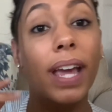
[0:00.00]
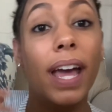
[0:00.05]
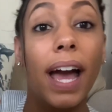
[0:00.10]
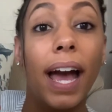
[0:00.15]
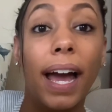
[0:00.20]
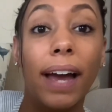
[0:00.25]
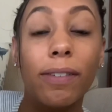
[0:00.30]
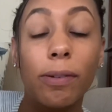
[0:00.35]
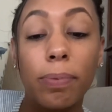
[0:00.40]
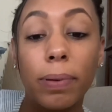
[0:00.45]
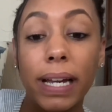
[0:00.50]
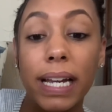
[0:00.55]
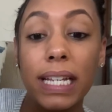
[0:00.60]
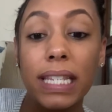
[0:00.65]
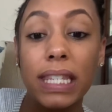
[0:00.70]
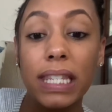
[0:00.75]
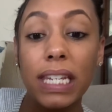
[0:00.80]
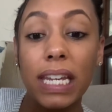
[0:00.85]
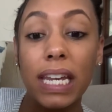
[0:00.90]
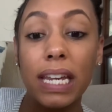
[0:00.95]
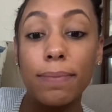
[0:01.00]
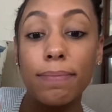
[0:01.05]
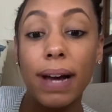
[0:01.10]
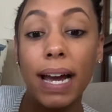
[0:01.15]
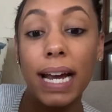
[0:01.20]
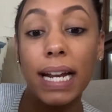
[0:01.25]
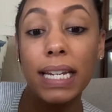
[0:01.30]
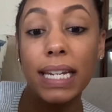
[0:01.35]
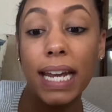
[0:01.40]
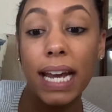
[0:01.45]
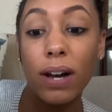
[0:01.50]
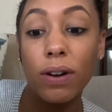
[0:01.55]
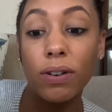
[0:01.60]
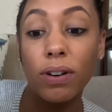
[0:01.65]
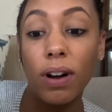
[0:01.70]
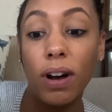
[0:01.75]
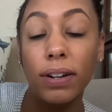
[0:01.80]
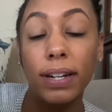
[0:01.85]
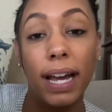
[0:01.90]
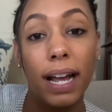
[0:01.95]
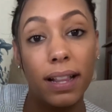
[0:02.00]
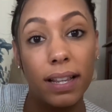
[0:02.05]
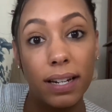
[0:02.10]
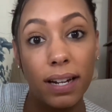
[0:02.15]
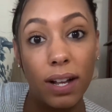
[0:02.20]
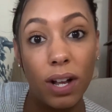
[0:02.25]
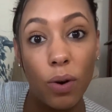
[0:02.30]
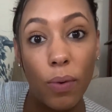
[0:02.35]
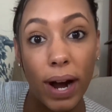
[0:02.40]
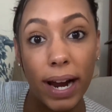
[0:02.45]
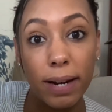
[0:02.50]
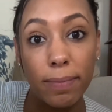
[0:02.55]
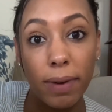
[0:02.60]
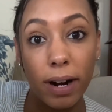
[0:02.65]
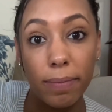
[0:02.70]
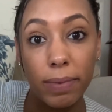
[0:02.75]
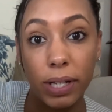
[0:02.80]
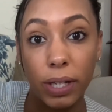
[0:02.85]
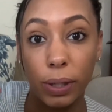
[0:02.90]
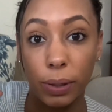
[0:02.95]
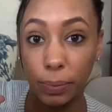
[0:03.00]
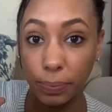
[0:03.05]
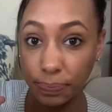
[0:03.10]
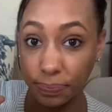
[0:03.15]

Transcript: I have a place in my town called L&L Hawaiian Barbecue.